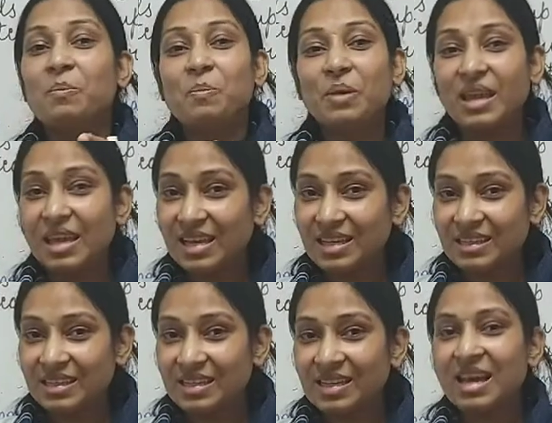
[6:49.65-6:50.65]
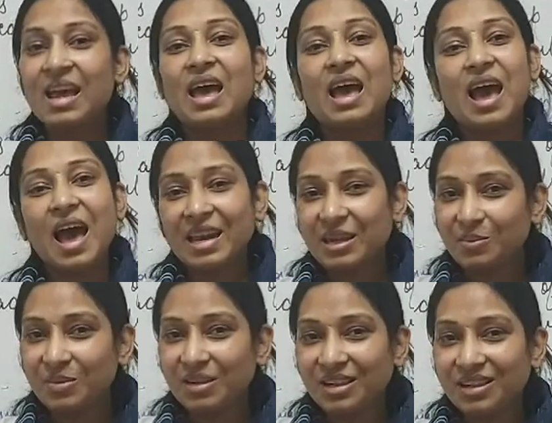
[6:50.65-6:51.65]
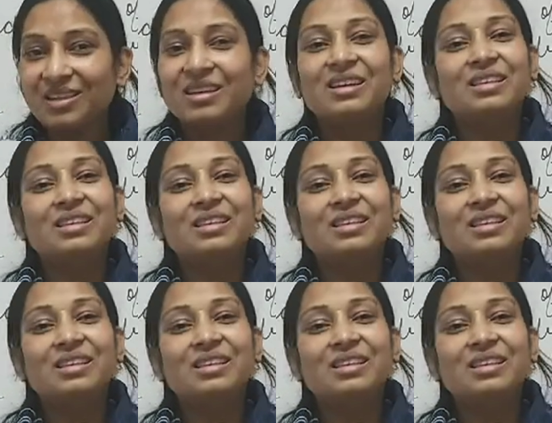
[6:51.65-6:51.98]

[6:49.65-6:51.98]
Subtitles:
place, animal,